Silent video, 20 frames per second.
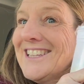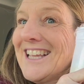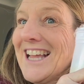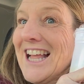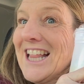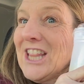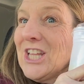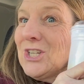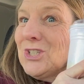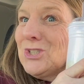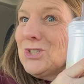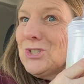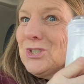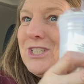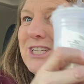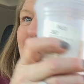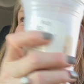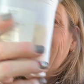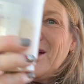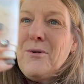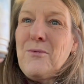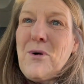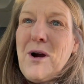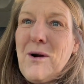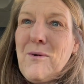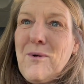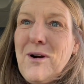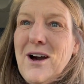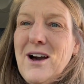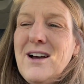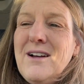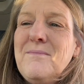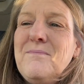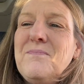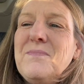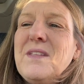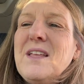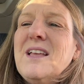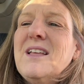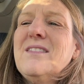a little treat at Wawa.
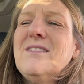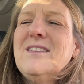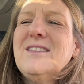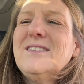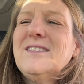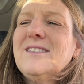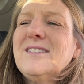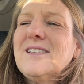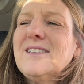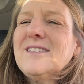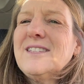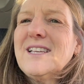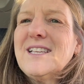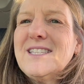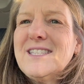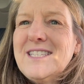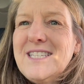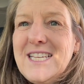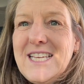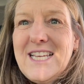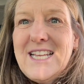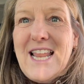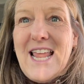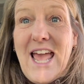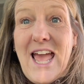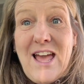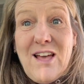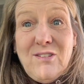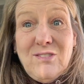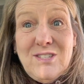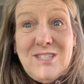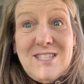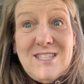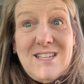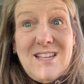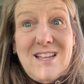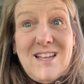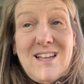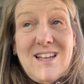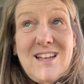This is a 16-ounce
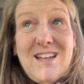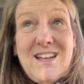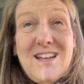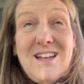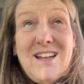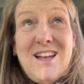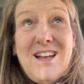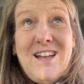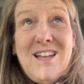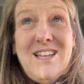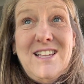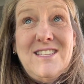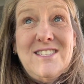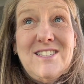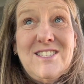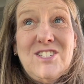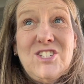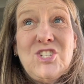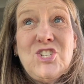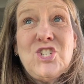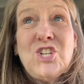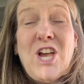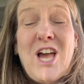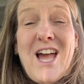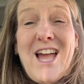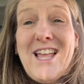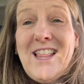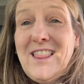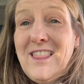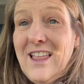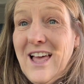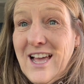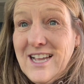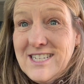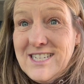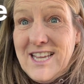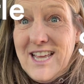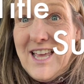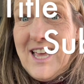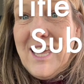iced chai
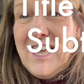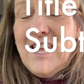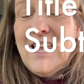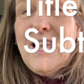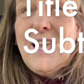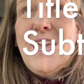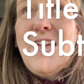latte.